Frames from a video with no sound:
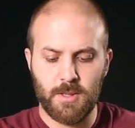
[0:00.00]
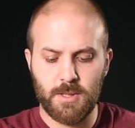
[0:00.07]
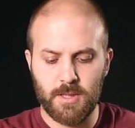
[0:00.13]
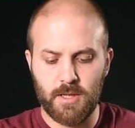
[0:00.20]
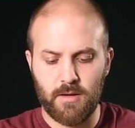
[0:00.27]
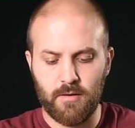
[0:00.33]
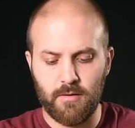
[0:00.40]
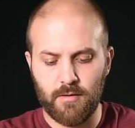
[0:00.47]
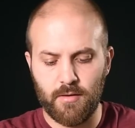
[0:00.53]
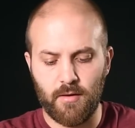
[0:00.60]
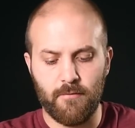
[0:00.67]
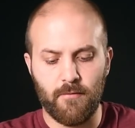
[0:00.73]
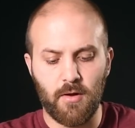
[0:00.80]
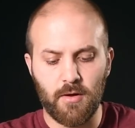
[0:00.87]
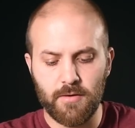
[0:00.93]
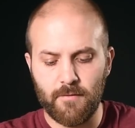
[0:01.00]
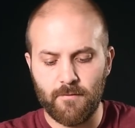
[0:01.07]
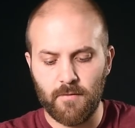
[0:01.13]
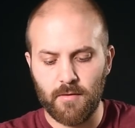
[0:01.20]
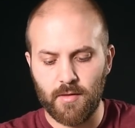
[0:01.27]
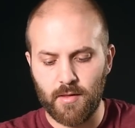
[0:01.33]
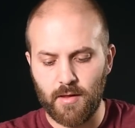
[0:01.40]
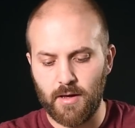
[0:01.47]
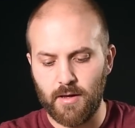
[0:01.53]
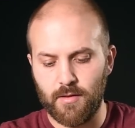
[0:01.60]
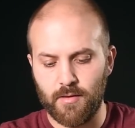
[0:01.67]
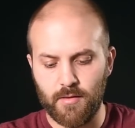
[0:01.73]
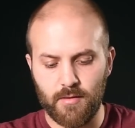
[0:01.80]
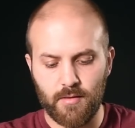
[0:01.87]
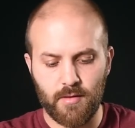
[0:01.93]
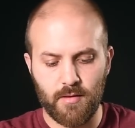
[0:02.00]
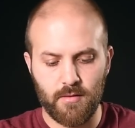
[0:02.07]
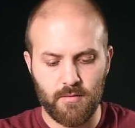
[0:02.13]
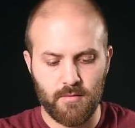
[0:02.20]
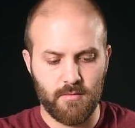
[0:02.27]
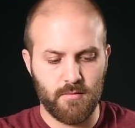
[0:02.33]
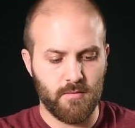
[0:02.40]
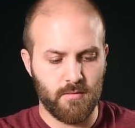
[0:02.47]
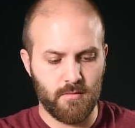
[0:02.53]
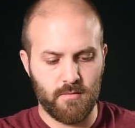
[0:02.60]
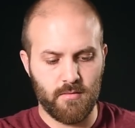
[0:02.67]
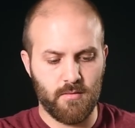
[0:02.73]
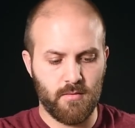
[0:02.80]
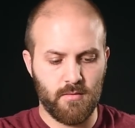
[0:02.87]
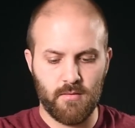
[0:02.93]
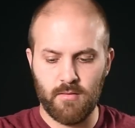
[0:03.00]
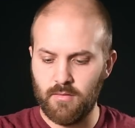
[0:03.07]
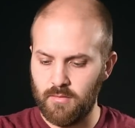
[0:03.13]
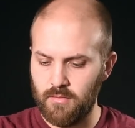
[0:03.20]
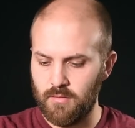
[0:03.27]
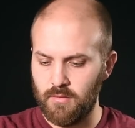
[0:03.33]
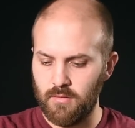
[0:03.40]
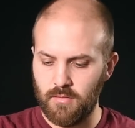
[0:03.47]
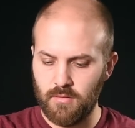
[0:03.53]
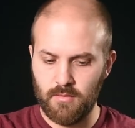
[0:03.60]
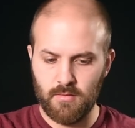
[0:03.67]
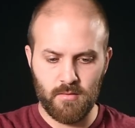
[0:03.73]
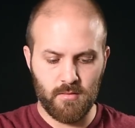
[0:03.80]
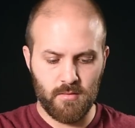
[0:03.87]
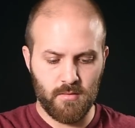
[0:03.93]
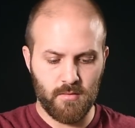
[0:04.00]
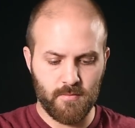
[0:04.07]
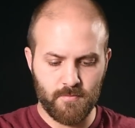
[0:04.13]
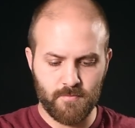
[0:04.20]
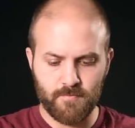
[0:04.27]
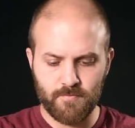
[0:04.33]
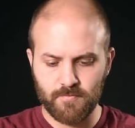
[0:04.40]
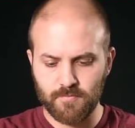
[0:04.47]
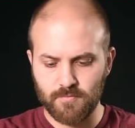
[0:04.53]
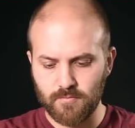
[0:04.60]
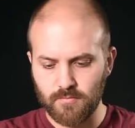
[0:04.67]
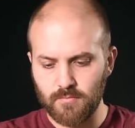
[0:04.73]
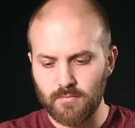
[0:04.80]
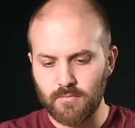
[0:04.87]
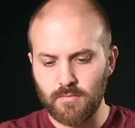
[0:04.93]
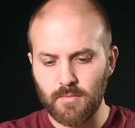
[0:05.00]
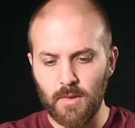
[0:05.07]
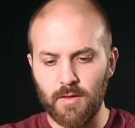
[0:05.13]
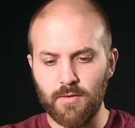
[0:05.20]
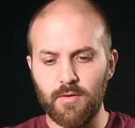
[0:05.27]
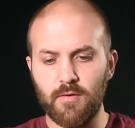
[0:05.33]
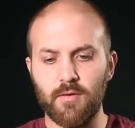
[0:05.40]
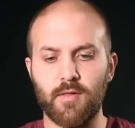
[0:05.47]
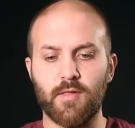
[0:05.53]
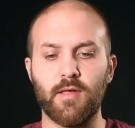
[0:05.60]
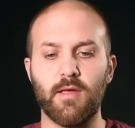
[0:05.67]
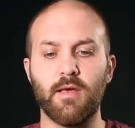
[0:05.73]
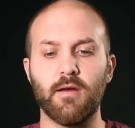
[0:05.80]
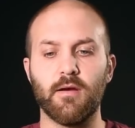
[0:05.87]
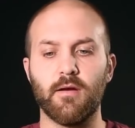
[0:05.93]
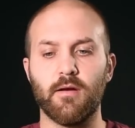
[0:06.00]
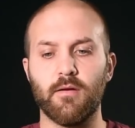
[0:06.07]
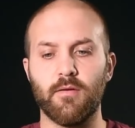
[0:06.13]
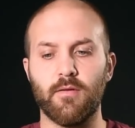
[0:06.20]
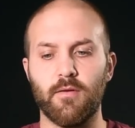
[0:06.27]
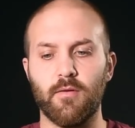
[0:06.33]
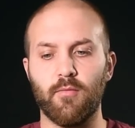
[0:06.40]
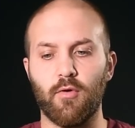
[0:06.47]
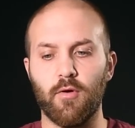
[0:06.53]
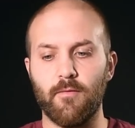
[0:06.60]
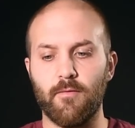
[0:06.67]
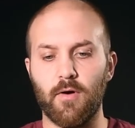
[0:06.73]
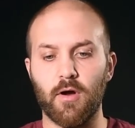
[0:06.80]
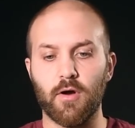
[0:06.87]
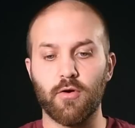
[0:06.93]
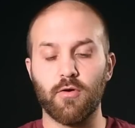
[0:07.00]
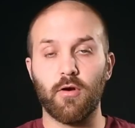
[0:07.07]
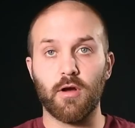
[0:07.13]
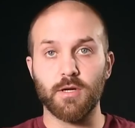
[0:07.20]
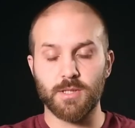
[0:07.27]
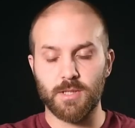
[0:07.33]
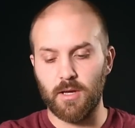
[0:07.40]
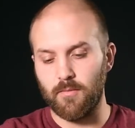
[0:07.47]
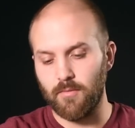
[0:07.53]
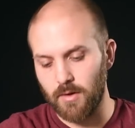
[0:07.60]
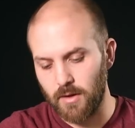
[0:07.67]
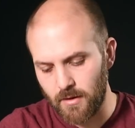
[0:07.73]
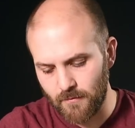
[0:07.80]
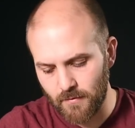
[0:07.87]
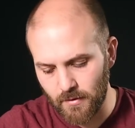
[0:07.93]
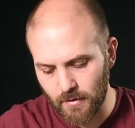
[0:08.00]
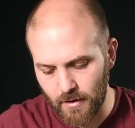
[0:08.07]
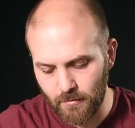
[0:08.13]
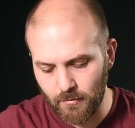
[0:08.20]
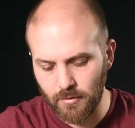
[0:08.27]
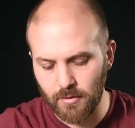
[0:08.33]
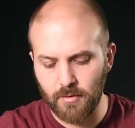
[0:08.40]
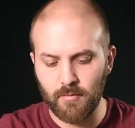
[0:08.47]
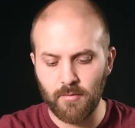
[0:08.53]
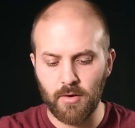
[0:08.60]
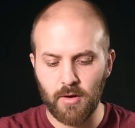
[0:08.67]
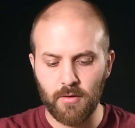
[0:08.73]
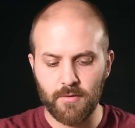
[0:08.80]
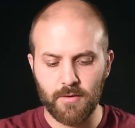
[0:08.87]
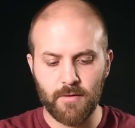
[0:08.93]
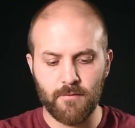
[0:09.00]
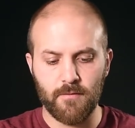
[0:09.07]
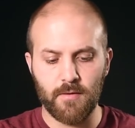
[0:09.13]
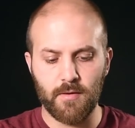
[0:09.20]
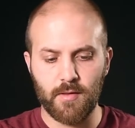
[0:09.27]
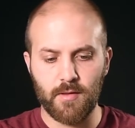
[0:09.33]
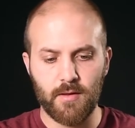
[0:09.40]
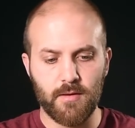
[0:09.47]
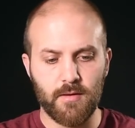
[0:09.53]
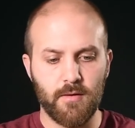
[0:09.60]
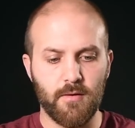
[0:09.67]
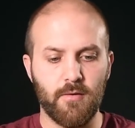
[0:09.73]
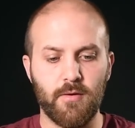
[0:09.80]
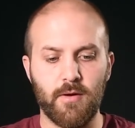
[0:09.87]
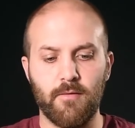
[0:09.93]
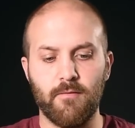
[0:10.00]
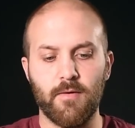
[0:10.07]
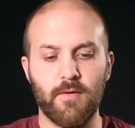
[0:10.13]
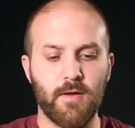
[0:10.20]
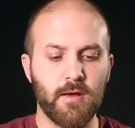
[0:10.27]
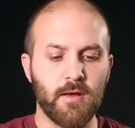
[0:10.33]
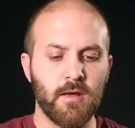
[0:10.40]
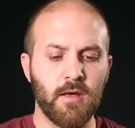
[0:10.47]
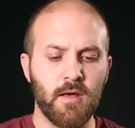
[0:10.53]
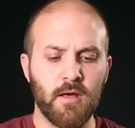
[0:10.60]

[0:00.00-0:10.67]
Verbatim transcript: gels of all different sizes. As you can see here, they're more of a cross shape, and he even labeled them all the different CTO and everything.